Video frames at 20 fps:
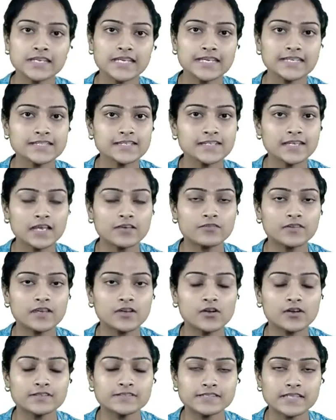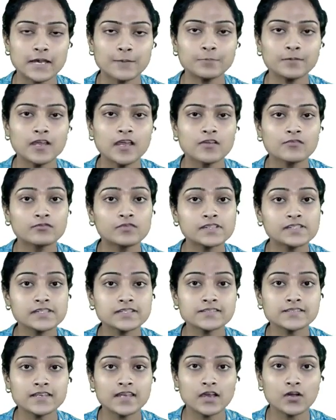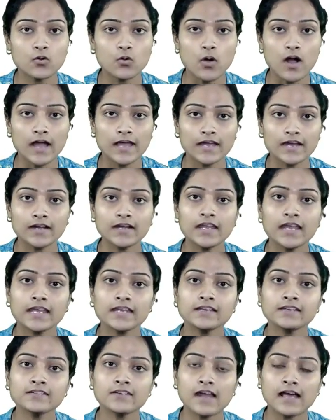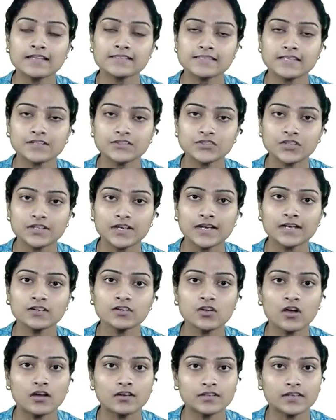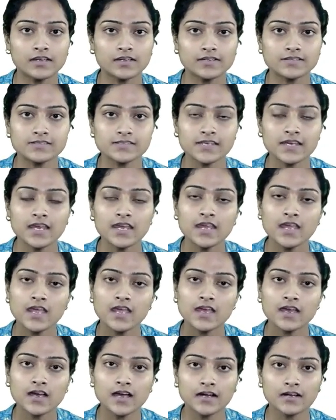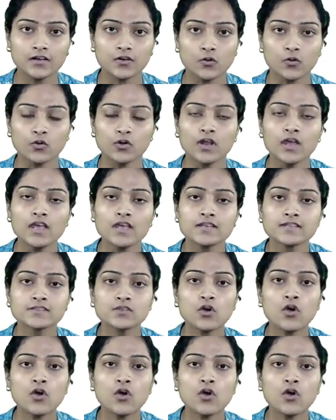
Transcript: each and every concept which is required in transaction and concurrency control. So